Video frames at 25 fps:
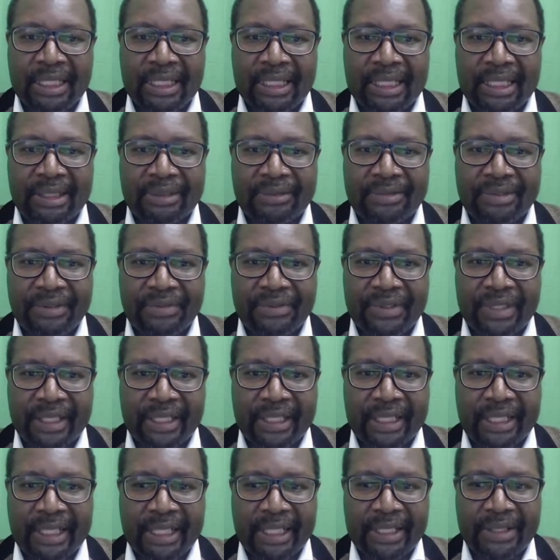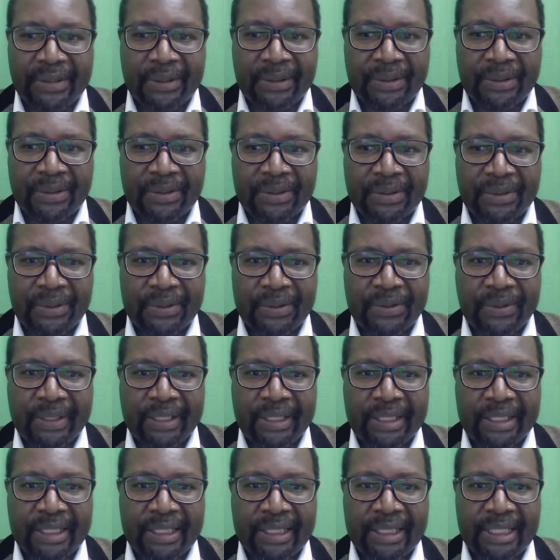50K or so, you
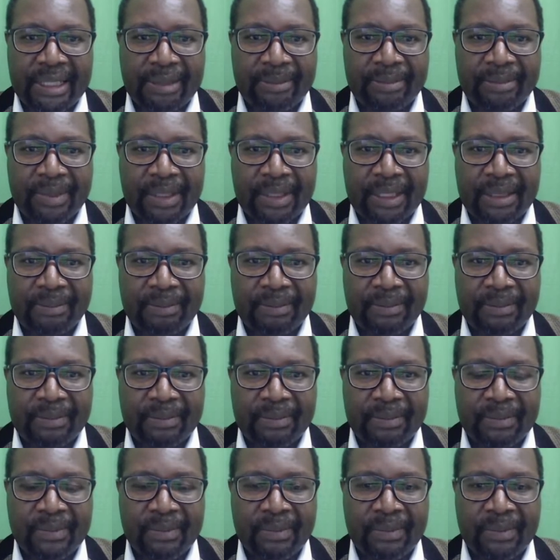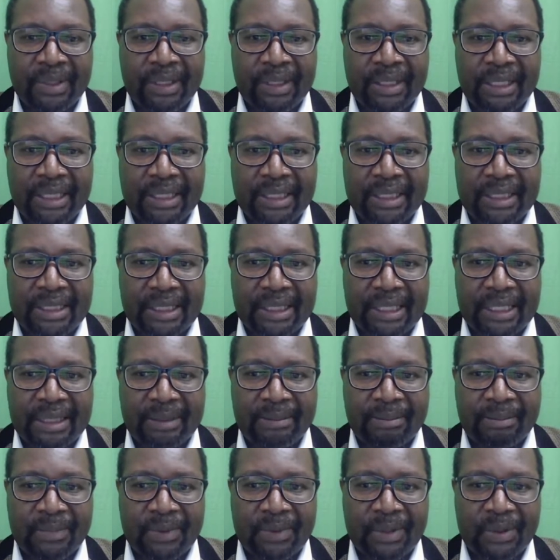can come and
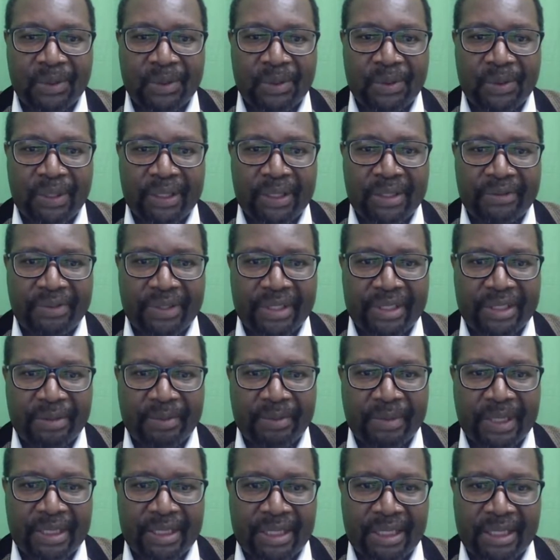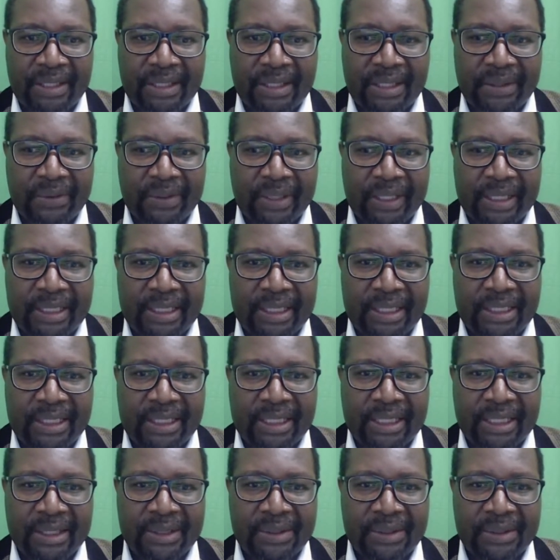do your investments in the United